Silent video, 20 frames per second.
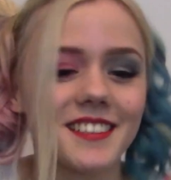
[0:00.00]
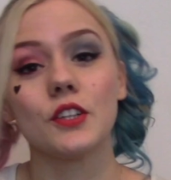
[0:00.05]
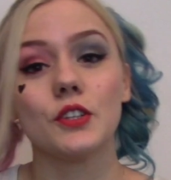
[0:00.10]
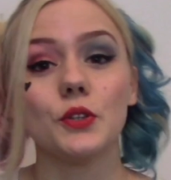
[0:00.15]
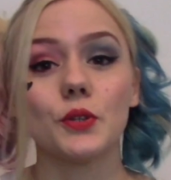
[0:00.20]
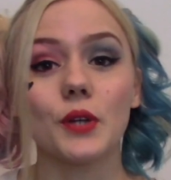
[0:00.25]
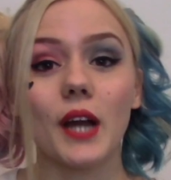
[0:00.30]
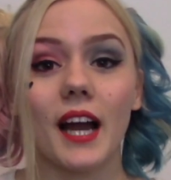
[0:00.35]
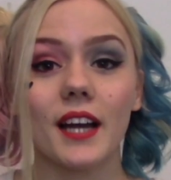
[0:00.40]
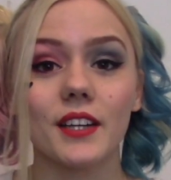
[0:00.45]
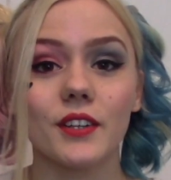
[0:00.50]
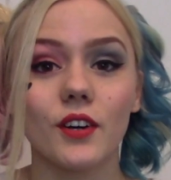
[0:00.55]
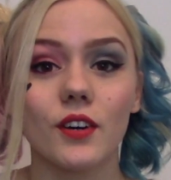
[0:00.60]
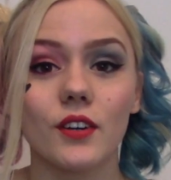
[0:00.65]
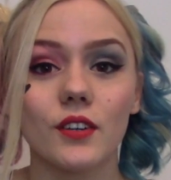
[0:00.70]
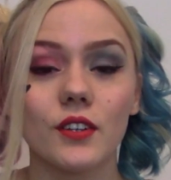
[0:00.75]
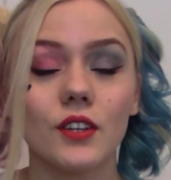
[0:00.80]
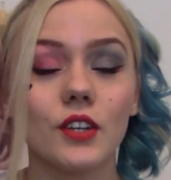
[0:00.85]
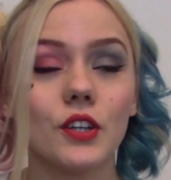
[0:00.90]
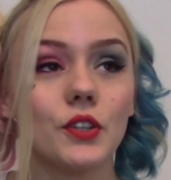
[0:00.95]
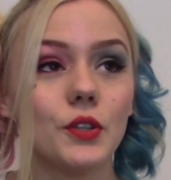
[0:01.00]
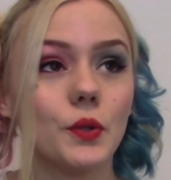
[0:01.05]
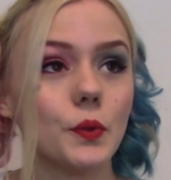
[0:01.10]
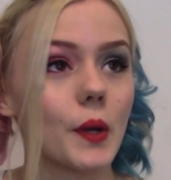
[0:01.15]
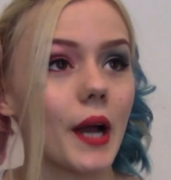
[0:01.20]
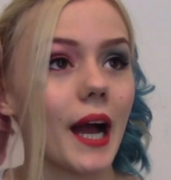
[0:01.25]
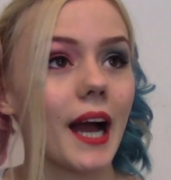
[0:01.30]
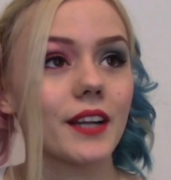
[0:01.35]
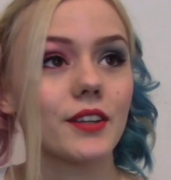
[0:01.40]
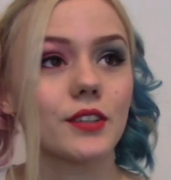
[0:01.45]
You cannot you
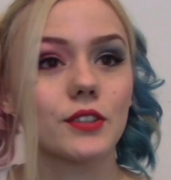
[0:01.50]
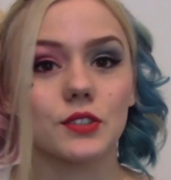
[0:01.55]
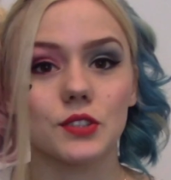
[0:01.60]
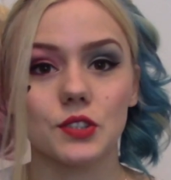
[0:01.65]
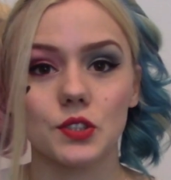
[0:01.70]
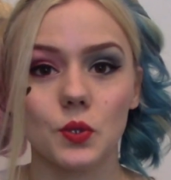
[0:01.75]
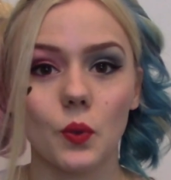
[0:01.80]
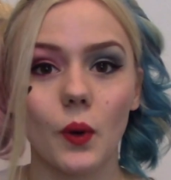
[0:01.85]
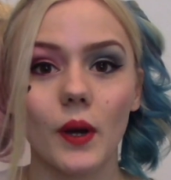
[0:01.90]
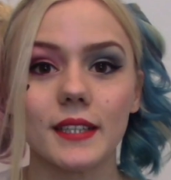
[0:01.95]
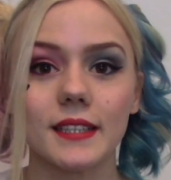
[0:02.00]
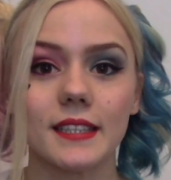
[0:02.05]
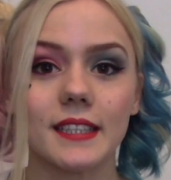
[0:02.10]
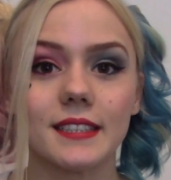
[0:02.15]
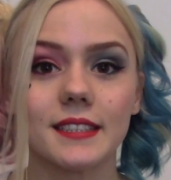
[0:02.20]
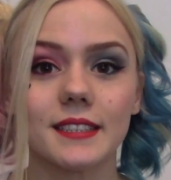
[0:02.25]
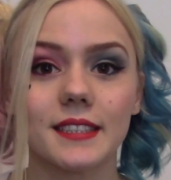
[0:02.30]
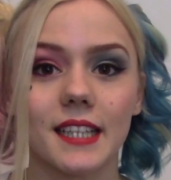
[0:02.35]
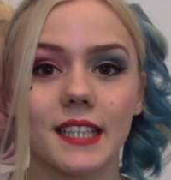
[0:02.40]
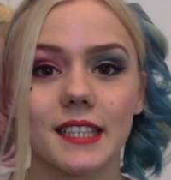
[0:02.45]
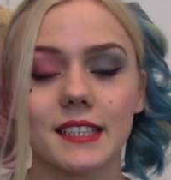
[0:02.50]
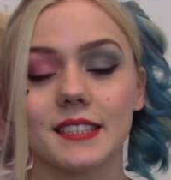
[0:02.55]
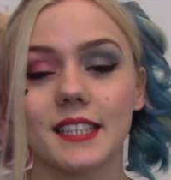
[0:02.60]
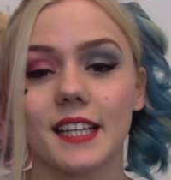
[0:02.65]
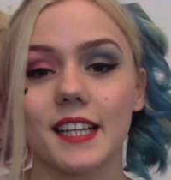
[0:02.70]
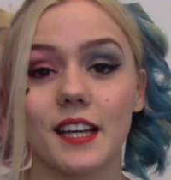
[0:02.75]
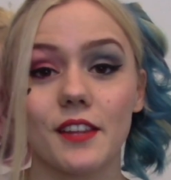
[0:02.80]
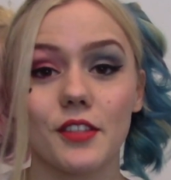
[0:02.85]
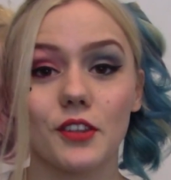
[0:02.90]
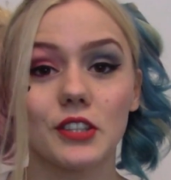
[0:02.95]
cannot squat in these things.
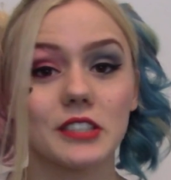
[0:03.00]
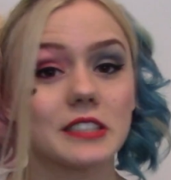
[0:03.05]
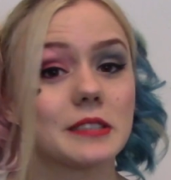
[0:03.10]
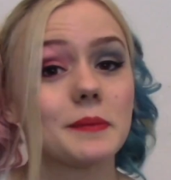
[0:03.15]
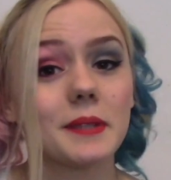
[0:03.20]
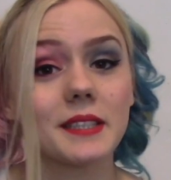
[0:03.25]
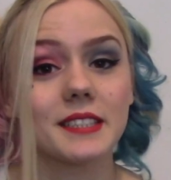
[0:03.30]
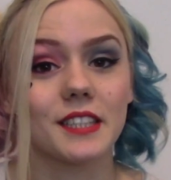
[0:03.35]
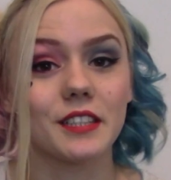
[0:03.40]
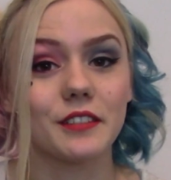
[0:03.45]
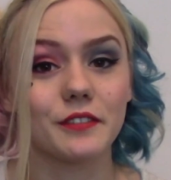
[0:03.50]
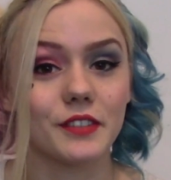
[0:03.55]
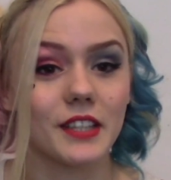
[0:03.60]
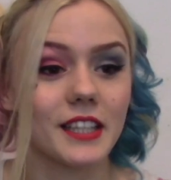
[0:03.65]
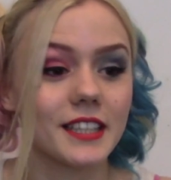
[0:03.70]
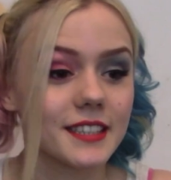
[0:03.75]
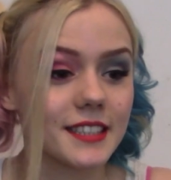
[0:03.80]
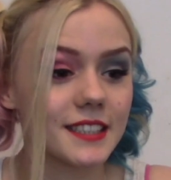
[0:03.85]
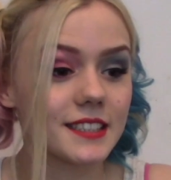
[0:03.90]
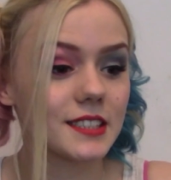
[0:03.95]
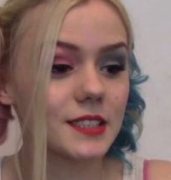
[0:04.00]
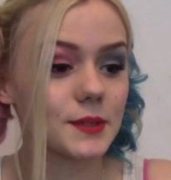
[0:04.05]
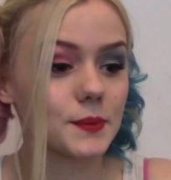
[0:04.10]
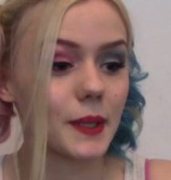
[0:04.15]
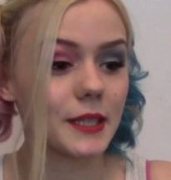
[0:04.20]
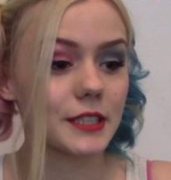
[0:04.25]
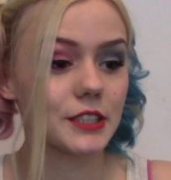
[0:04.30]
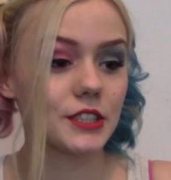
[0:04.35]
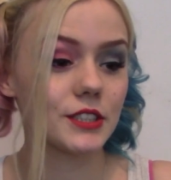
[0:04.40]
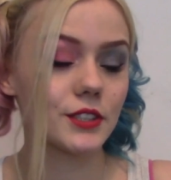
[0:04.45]
Like I thought to myself, like this is
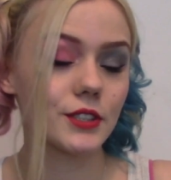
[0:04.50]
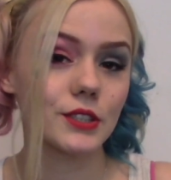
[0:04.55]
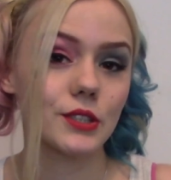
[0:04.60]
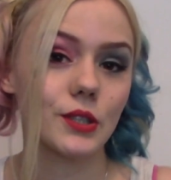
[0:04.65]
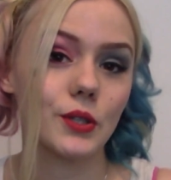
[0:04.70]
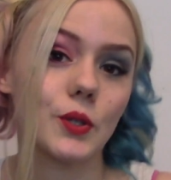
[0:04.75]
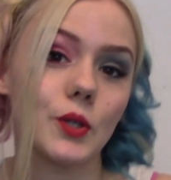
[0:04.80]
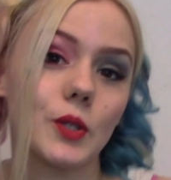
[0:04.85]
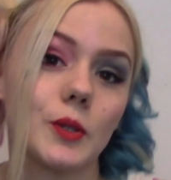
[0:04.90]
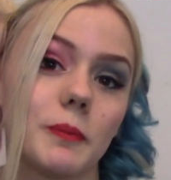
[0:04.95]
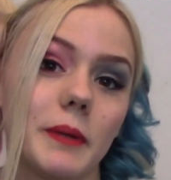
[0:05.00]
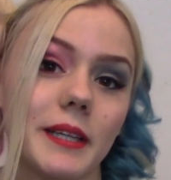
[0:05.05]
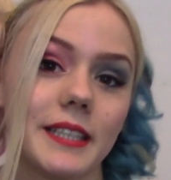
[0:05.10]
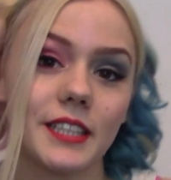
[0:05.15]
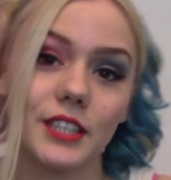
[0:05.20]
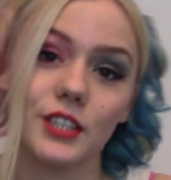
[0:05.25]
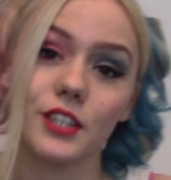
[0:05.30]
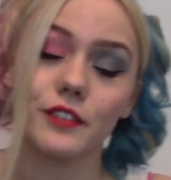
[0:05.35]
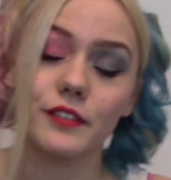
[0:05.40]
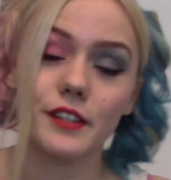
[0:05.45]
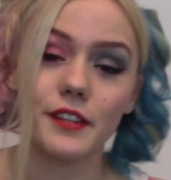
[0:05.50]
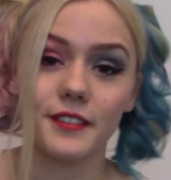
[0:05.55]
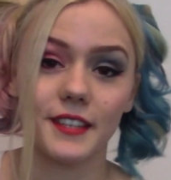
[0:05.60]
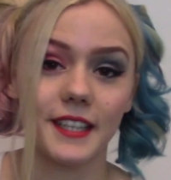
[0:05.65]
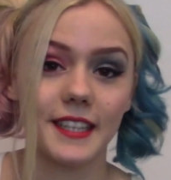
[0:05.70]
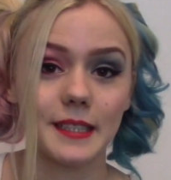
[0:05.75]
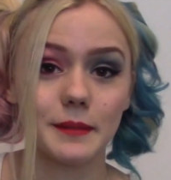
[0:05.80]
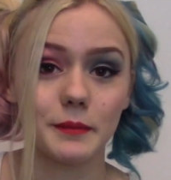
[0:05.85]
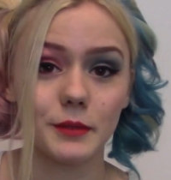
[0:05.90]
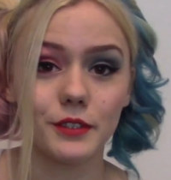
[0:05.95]
why she does the whole bendy over thing
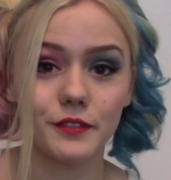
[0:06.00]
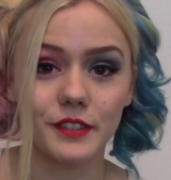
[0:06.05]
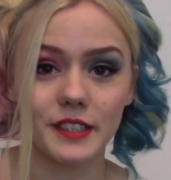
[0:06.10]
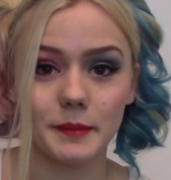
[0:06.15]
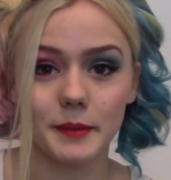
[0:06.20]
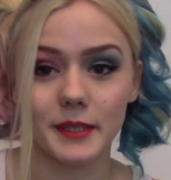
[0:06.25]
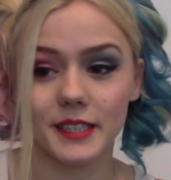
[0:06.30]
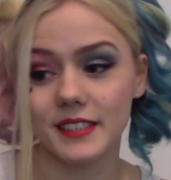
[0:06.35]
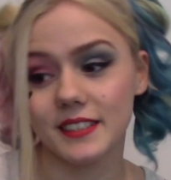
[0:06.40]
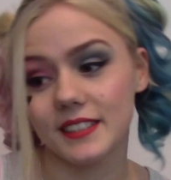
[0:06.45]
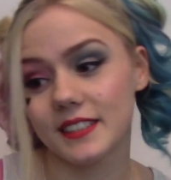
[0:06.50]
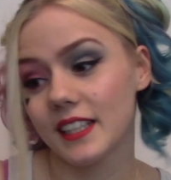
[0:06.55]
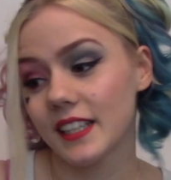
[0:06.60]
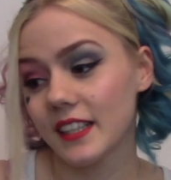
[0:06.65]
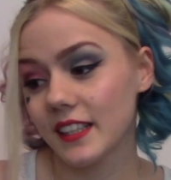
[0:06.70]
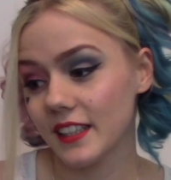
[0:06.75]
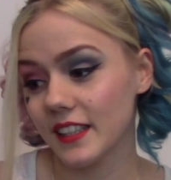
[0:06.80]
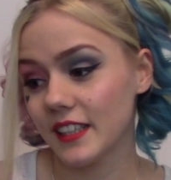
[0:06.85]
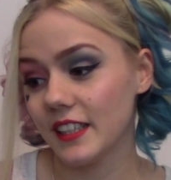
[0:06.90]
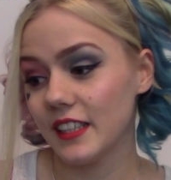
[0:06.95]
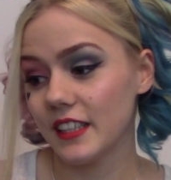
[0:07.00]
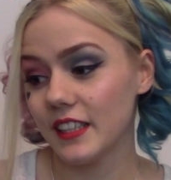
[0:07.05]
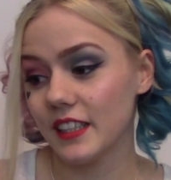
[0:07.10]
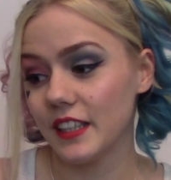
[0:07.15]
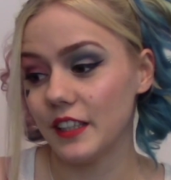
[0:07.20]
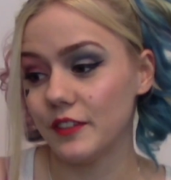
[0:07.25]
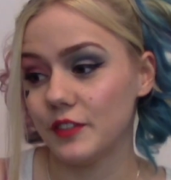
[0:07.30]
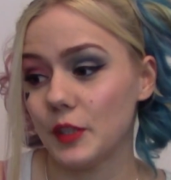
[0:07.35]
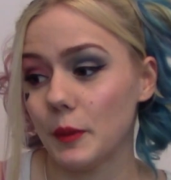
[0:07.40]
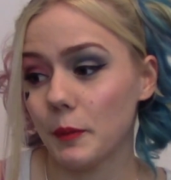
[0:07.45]
in the movie because
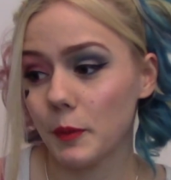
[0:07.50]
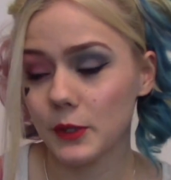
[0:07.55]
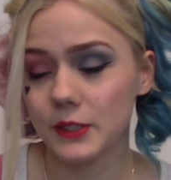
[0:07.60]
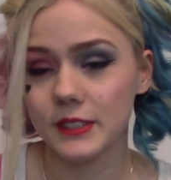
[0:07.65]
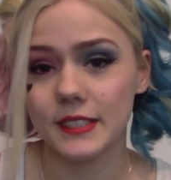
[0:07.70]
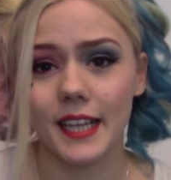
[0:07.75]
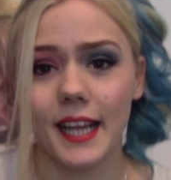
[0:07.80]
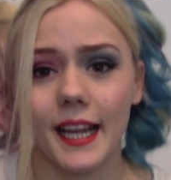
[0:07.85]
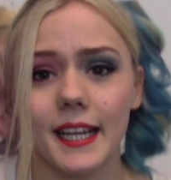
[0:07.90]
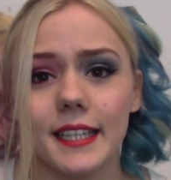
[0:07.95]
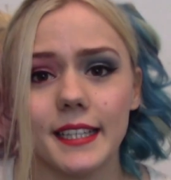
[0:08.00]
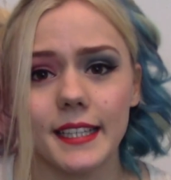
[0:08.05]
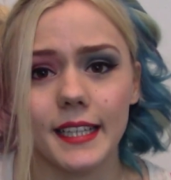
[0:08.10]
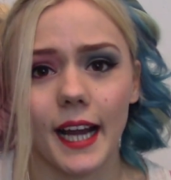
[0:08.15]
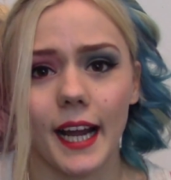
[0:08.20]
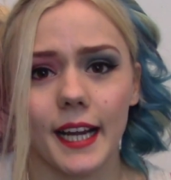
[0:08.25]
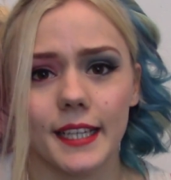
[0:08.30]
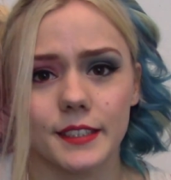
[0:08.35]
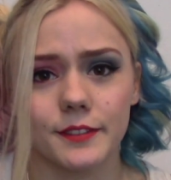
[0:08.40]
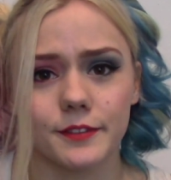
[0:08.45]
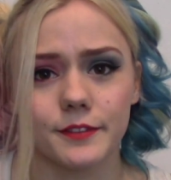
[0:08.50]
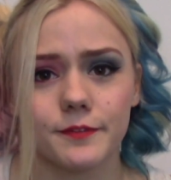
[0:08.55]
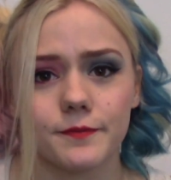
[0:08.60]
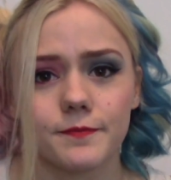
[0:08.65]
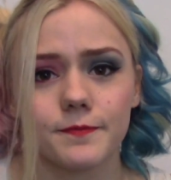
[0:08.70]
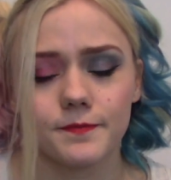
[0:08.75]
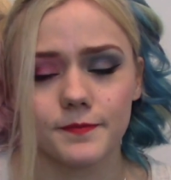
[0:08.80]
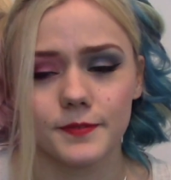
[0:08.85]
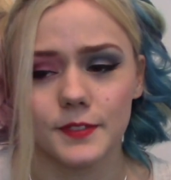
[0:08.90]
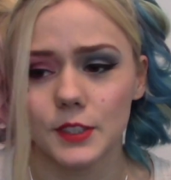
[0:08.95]
if she puts any kind of,
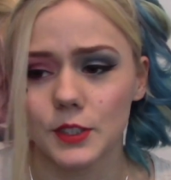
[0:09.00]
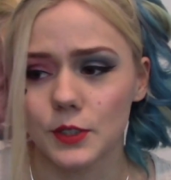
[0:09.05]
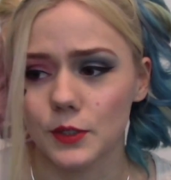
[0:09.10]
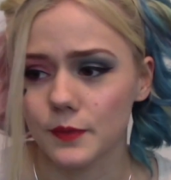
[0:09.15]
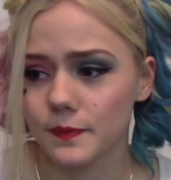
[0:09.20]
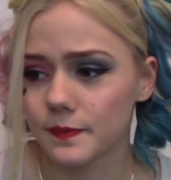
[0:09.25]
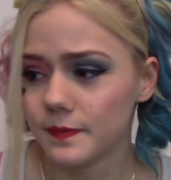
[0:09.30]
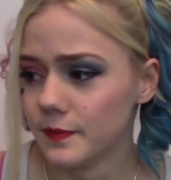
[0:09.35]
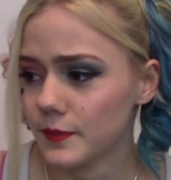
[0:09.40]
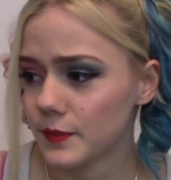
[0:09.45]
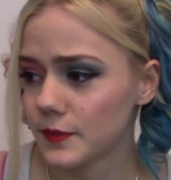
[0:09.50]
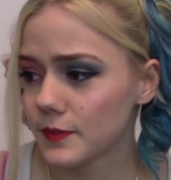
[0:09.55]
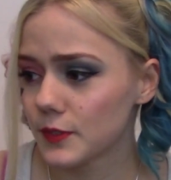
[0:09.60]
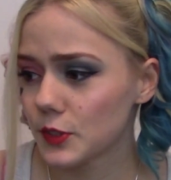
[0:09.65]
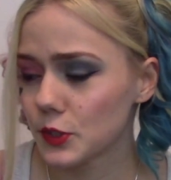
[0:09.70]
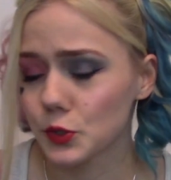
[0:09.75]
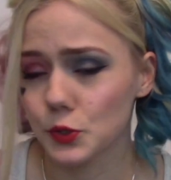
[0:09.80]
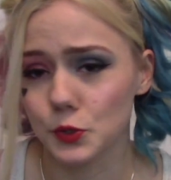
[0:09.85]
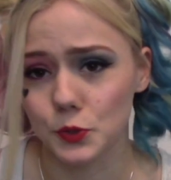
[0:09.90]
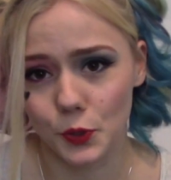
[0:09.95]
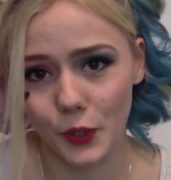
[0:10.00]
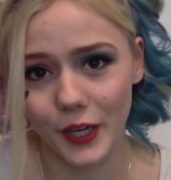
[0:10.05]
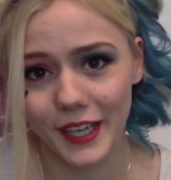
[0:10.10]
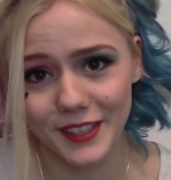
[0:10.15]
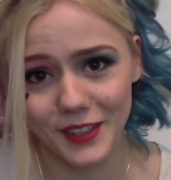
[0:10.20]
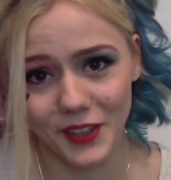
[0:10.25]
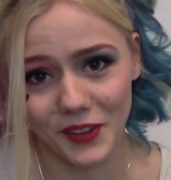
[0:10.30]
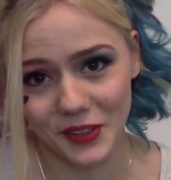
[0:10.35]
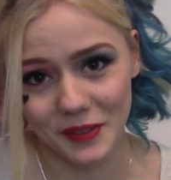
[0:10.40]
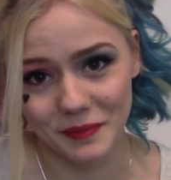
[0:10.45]
you know,
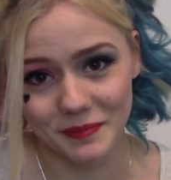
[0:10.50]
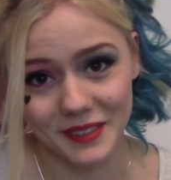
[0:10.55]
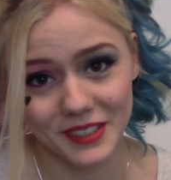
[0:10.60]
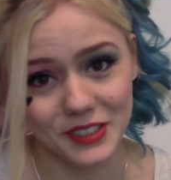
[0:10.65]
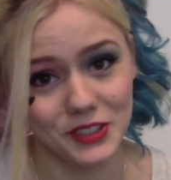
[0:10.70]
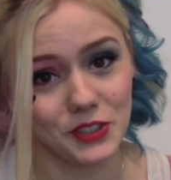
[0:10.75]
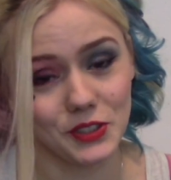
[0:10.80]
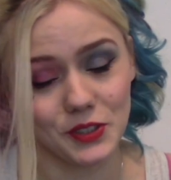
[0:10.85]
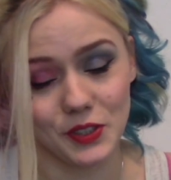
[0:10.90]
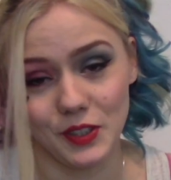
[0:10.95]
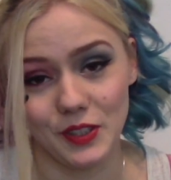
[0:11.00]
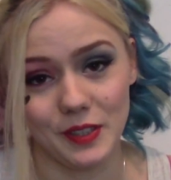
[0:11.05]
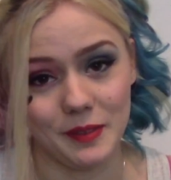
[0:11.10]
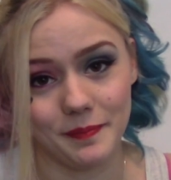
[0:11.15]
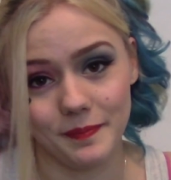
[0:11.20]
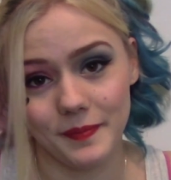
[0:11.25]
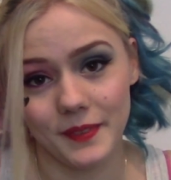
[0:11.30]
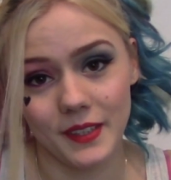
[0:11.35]
strain on them, they're just gonna